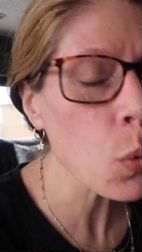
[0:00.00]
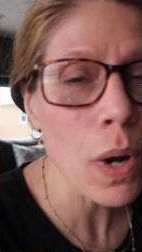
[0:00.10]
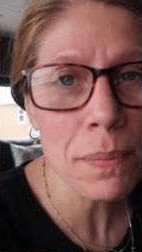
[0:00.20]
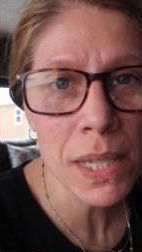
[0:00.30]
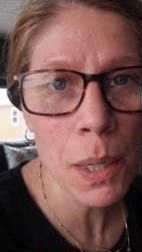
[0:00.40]

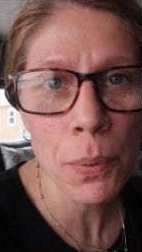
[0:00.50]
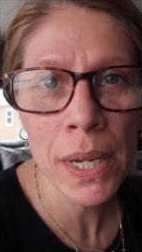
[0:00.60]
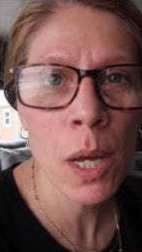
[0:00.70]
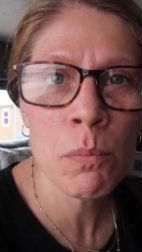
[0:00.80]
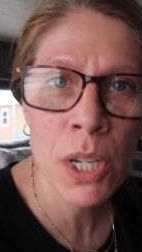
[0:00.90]
Rob's gonna
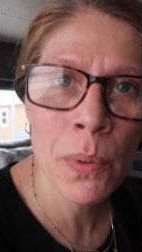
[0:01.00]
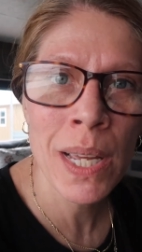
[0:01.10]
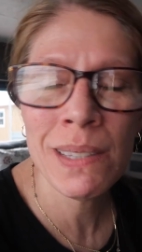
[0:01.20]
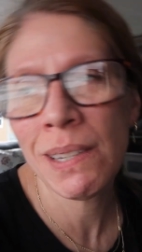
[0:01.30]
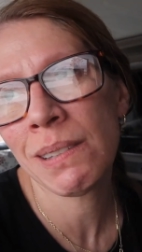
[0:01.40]
bring home
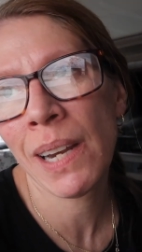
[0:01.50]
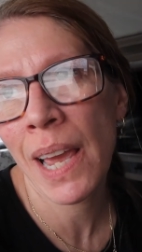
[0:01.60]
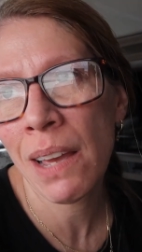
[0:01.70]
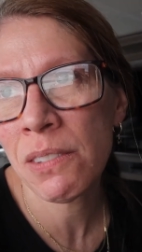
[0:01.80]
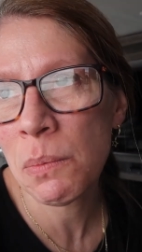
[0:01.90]
donuts. He's gonna
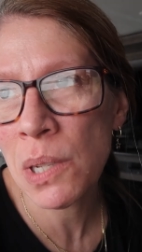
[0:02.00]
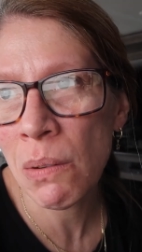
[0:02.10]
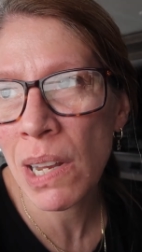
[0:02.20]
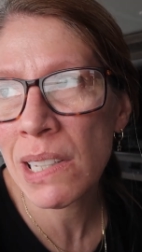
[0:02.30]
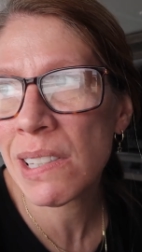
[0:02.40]
have some
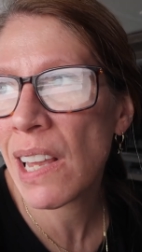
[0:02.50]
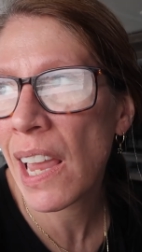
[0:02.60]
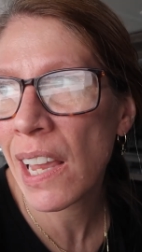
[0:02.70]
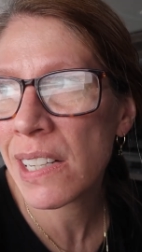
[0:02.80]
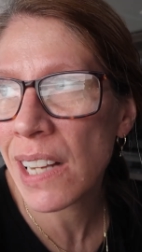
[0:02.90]
donuts,
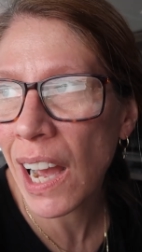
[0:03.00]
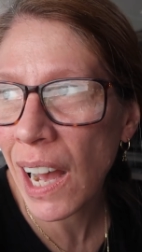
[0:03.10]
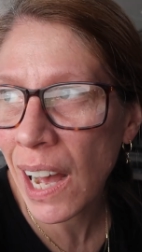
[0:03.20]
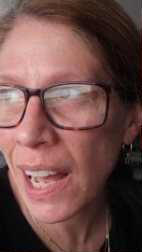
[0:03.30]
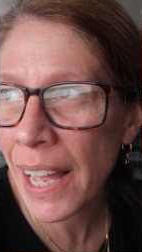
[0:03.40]
and
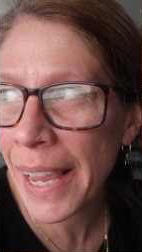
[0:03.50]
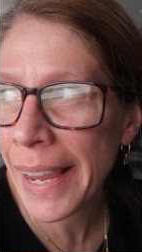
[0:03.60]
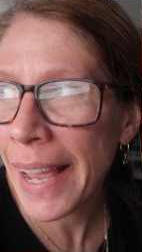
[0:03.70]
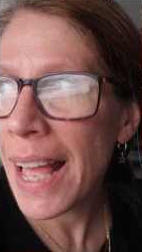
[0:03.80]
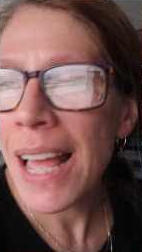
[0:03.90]

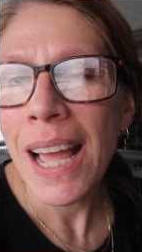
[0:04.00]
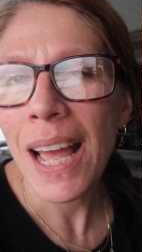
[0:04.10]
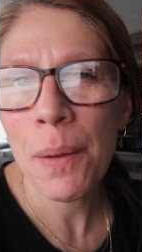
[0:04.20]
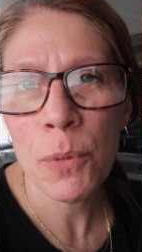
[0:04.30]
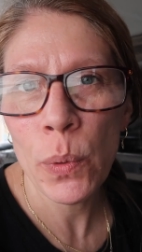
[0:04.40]
I
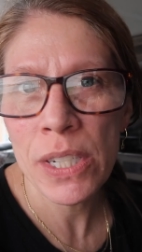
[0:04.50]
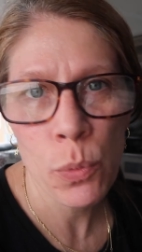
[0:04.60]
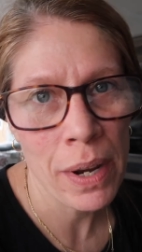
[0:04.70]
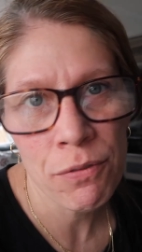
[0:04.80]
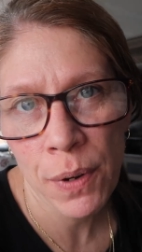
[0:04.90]
am going to
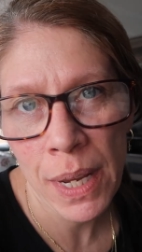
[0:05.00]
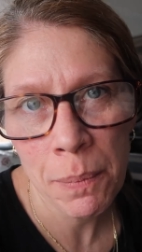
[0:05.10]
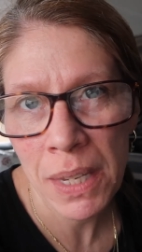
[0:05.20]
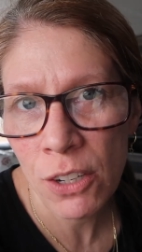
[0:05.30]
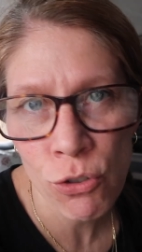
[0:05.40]
wait for
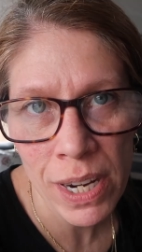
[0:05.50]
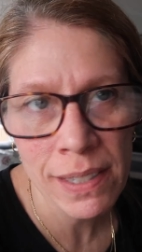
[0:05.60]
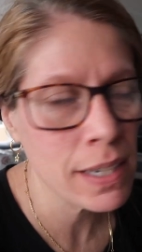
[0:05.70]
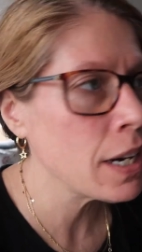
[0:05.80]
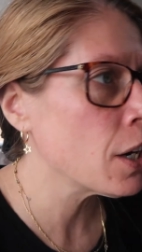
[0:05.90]
him and get
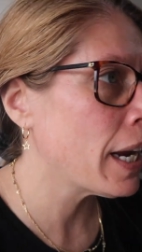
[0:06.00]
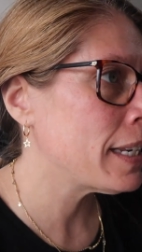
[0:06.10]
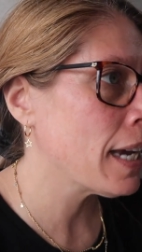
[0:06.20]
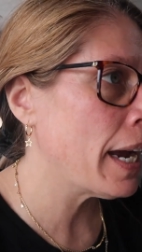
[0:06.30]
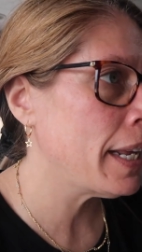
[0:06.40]
dressed here
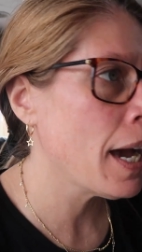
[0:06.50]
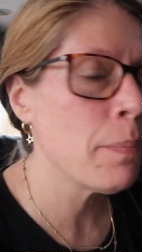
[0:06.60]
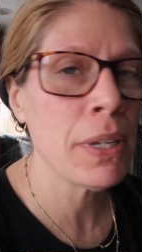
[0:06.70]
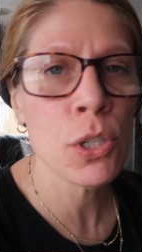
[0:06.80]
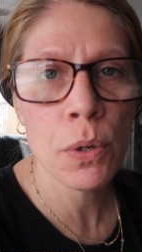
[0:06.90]
and tidy
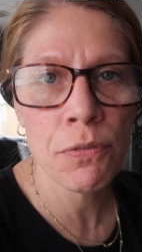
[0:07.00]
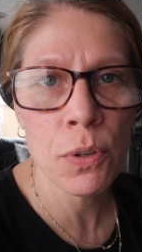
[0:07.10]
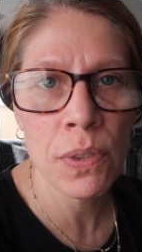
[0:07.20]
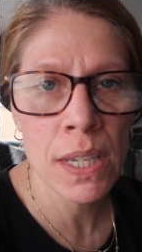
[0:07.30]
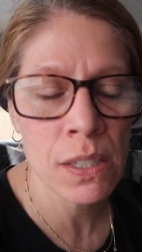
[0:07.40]
up and do a
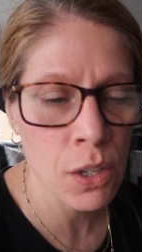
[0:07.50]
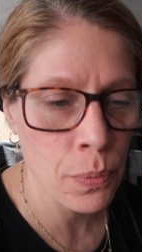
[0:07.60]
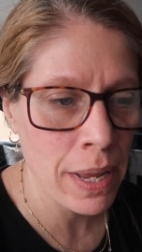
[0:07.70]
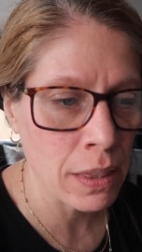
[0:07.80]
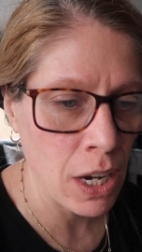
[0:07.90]
few things
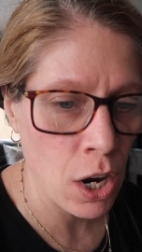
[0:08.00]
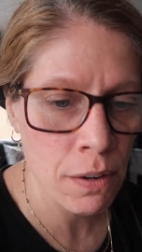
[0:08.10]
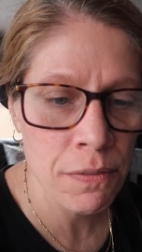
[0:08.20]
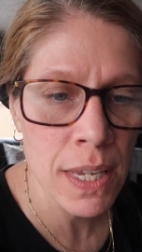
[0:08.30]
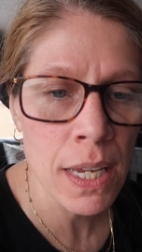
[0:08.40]
around the
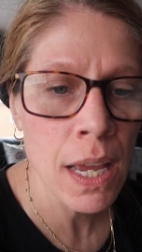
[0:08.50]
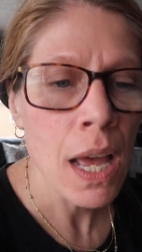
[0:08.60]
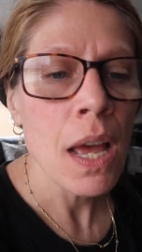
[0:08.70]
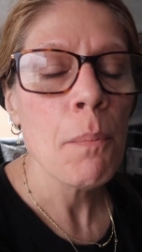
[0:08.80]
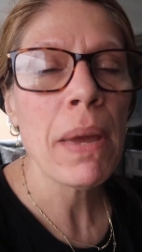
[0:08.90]
RV,
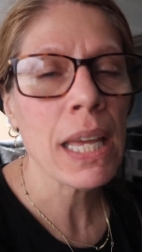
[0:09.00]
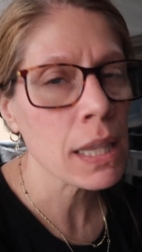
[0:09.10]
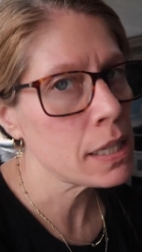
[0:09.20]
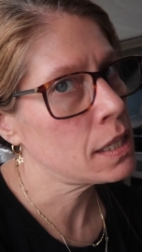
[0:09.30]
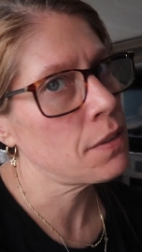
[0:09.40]
make a
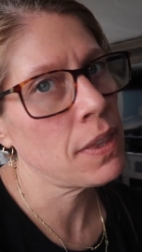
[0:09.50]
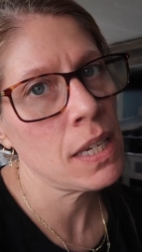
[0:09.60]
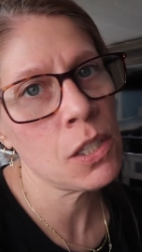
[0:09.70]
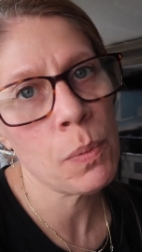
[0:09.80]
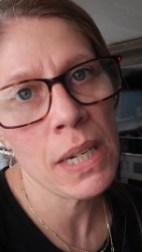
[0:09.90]
list of
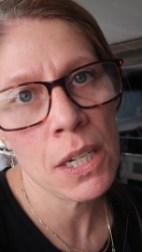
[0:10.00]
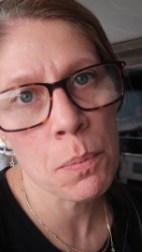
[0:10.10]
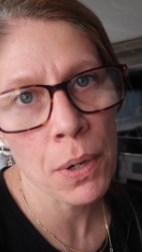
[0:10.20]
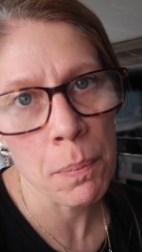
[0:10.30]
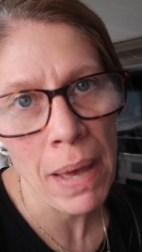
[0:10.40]
things we need to
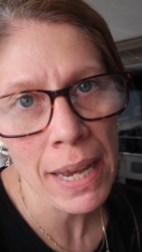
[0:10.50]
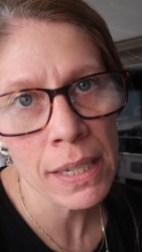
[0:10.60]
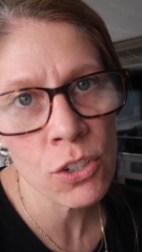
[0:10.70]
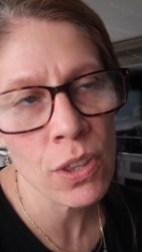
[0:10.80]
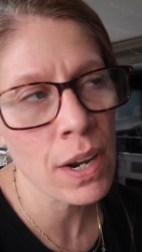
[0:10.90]
bring back
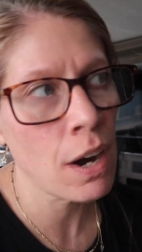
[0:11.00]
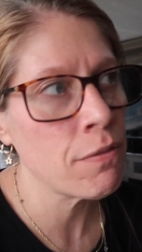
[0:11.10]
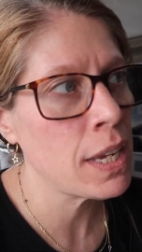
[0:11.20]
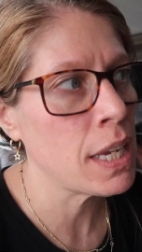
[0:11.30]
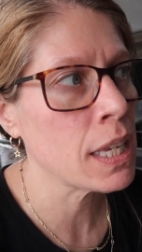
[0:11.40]
into the
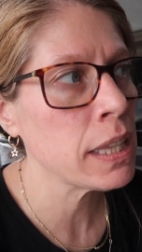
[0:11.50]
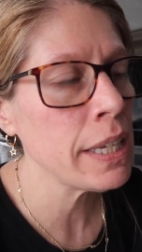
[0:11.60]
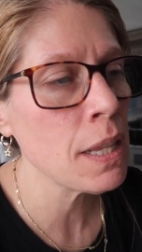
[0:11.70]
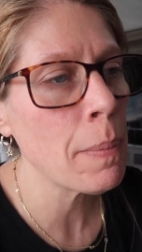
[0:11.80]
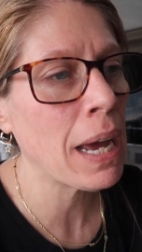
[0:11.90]
RV,
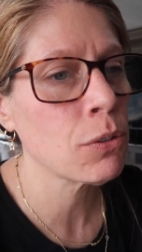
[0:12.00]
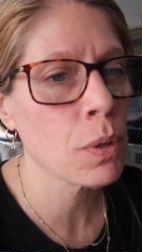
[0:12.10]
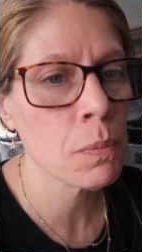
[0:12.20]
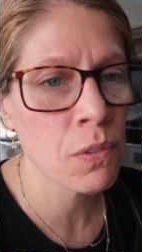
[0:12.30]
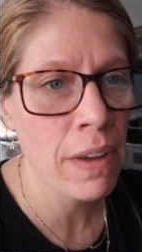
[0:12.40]
clean the
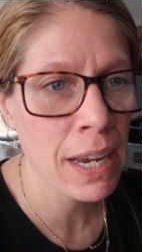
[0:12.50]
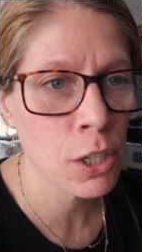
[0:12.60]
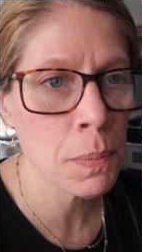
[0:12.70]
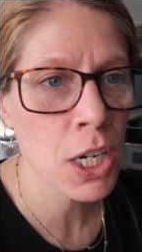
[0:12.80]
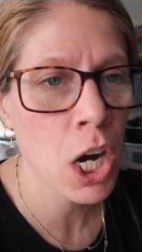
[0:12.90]
bathrooms,
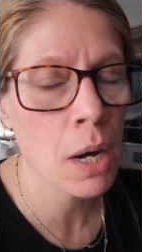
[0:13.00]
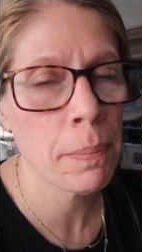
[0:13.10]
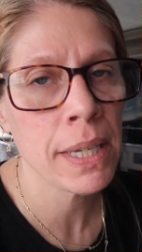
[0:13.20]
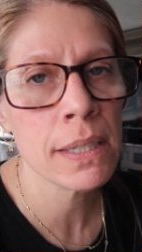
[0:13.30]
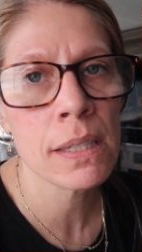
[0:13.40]
vacuum the
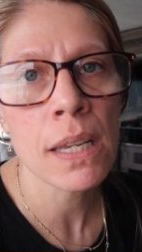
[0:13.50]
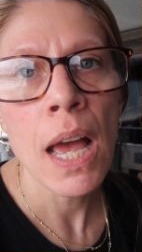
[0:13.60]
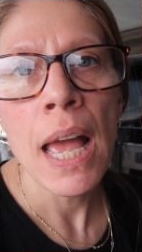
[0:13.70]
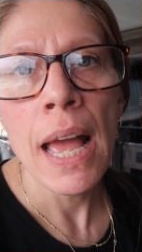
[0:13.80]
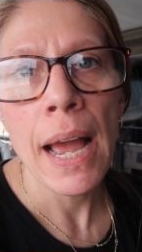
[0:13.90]
carpets,
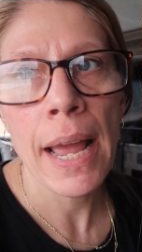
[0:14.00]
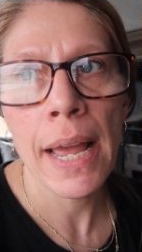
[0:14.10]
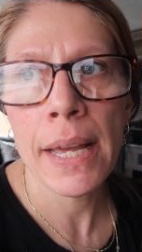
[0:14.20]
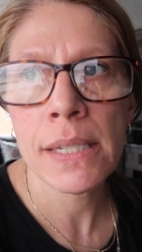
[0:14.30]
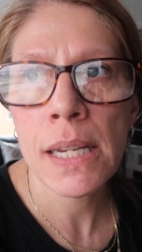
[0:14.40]

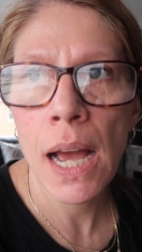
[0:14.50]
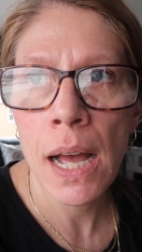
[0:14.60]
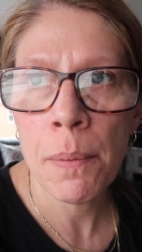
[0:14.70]
and